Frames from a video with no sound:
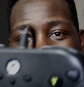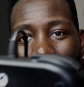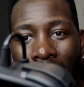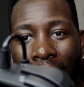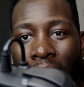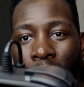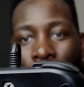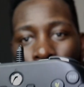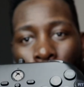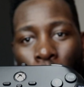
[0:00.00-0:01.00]
Like, out
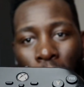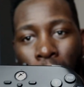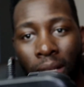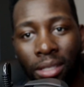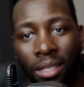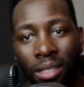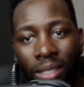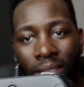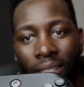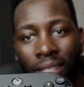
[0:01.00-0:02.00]
of all the buttons,